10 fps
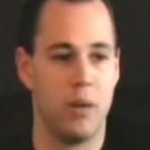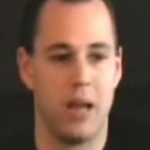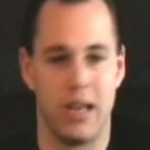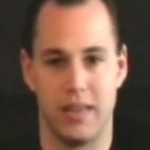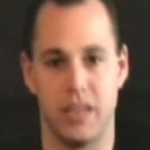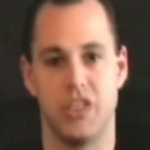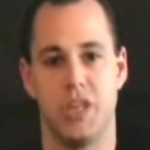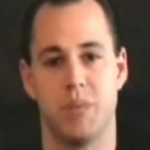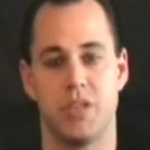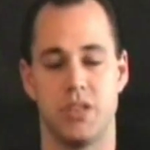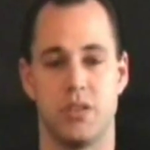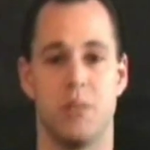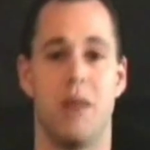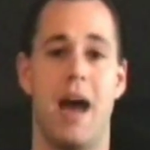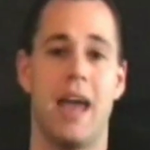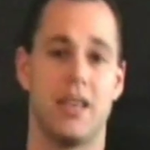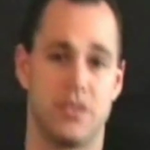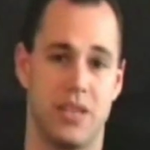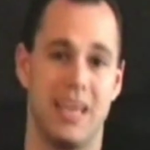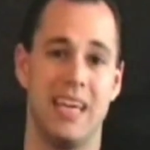about like the Egyptians or the
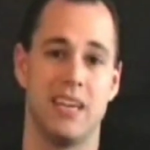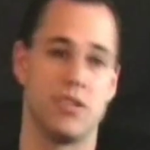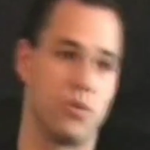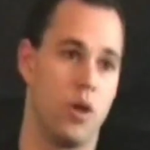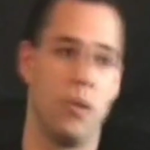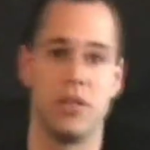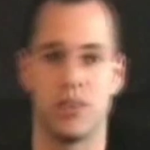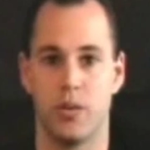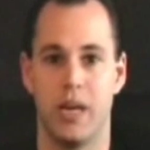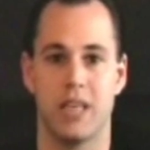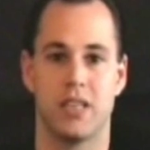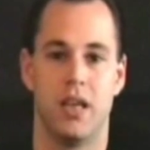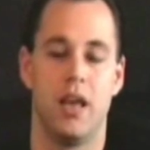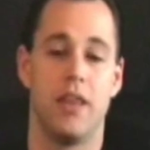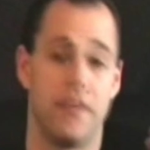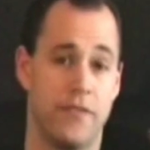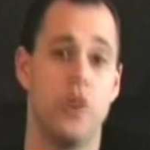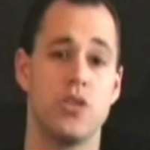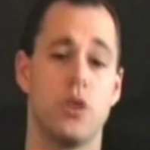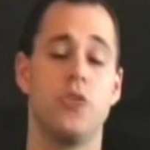Mayans or the Incans, Romans, Greeks. The
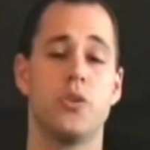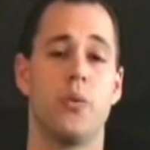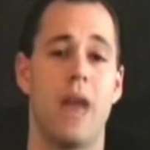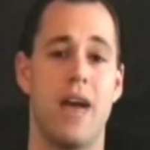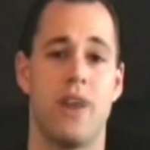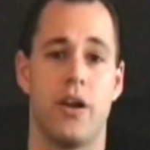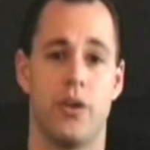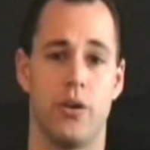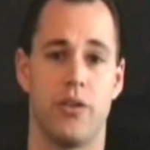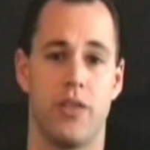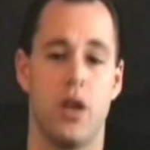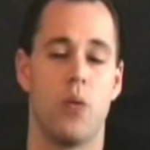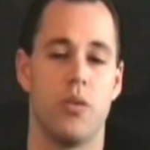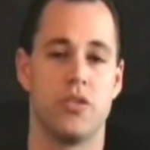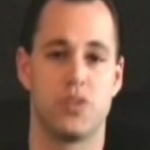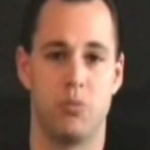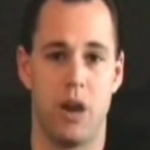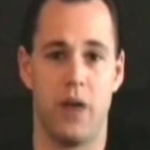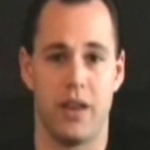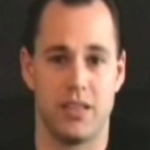first culture we have on Earth were the
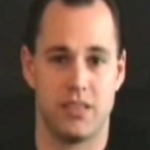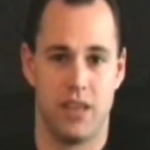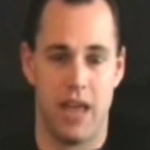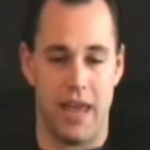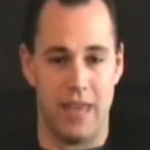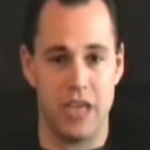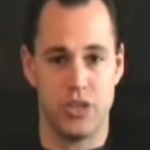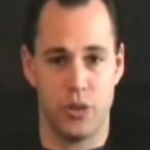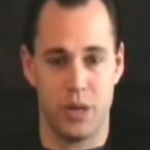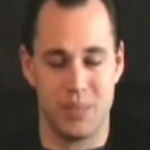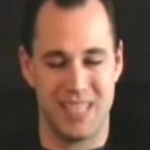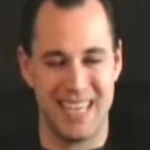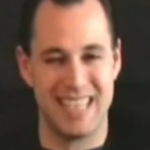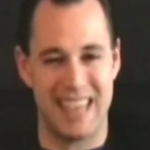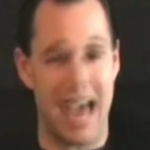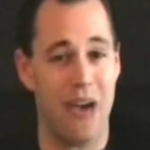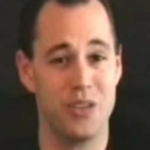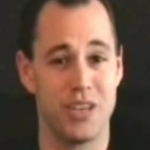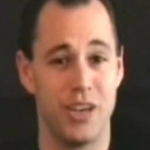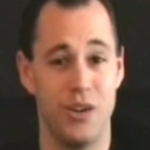Sumerians, and they showed up
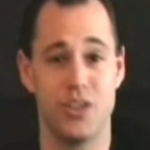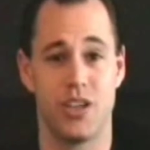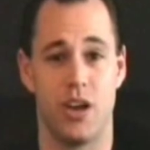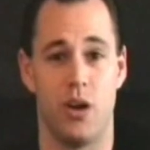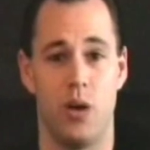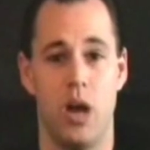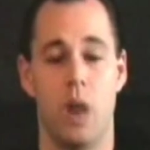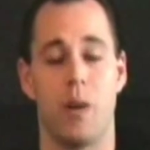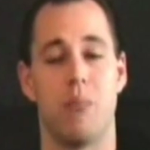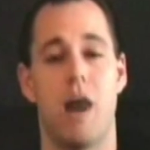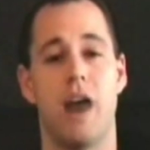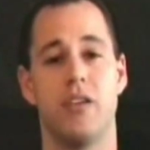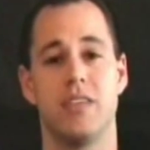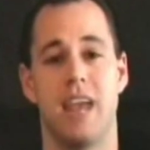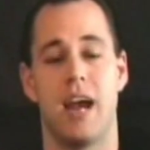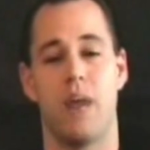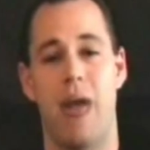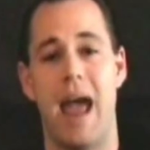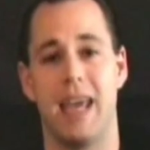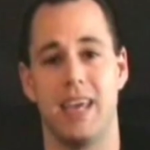6,000 years ago where modern-day
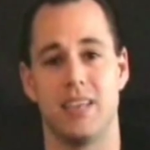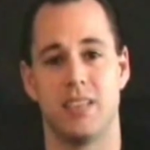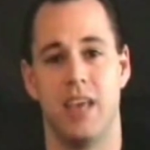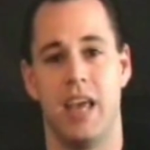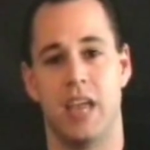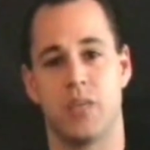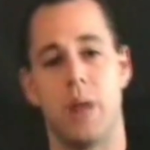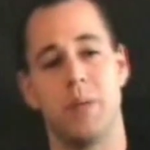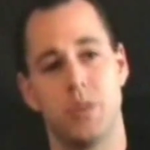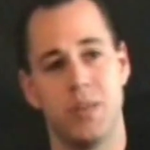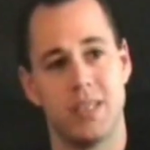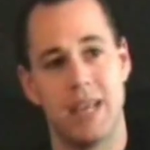Iraq is. It's right between the